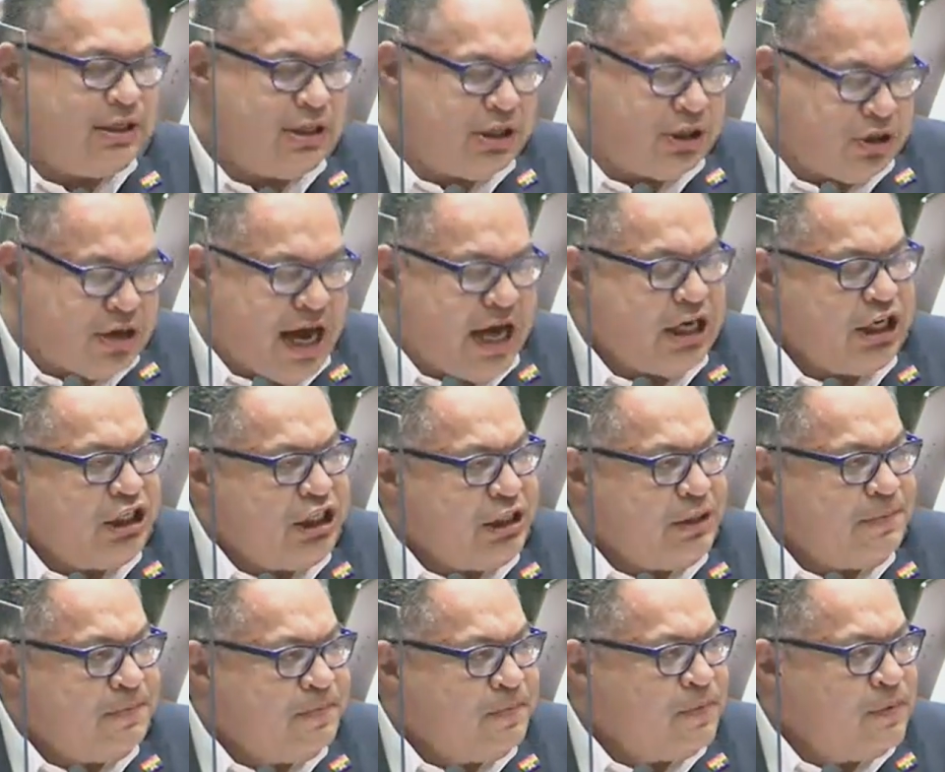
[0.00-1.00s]
strategy.
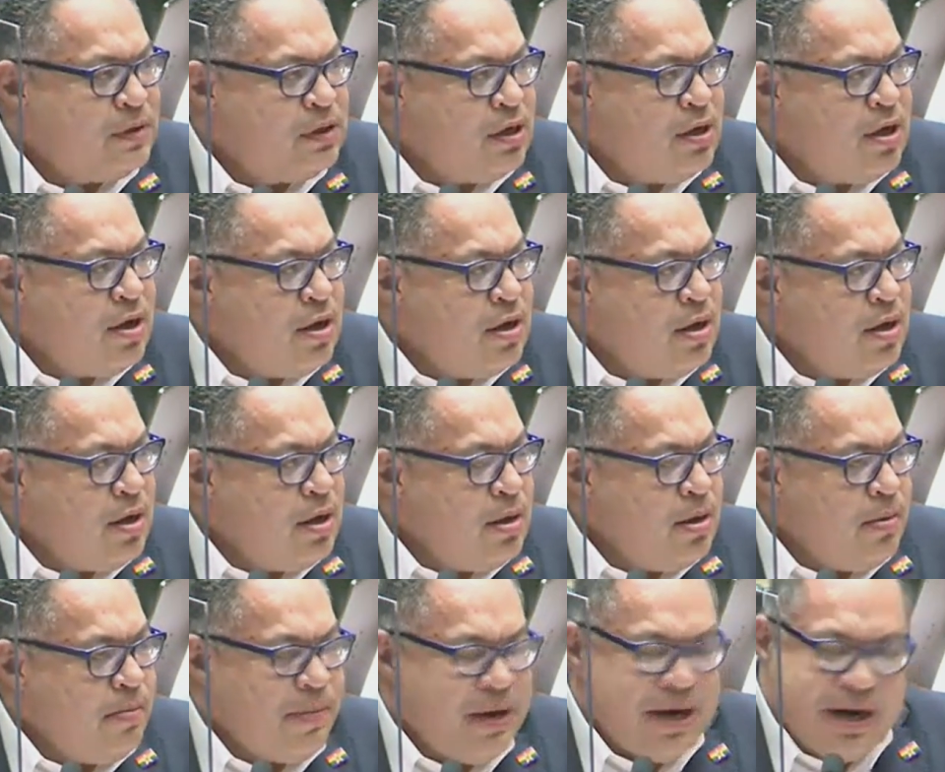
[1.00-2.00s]

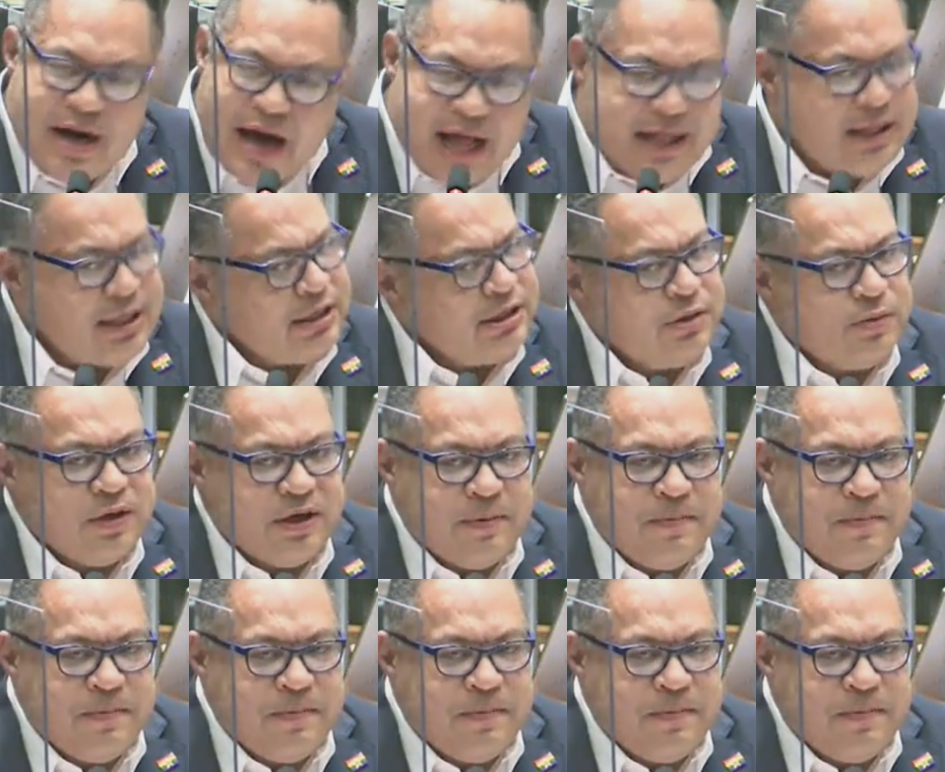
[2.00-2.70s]
But not this one.